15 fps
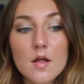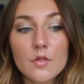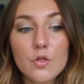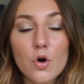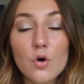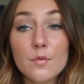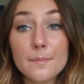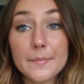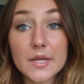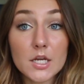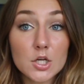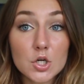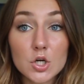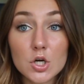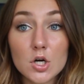The whole
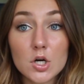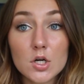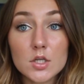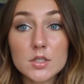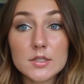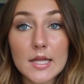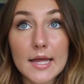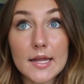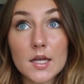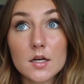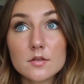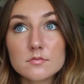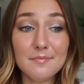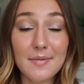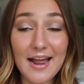mean girl,
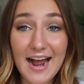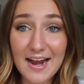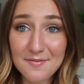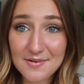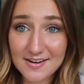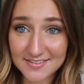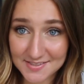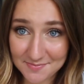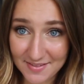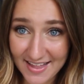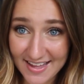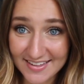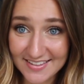like my eyebrow split.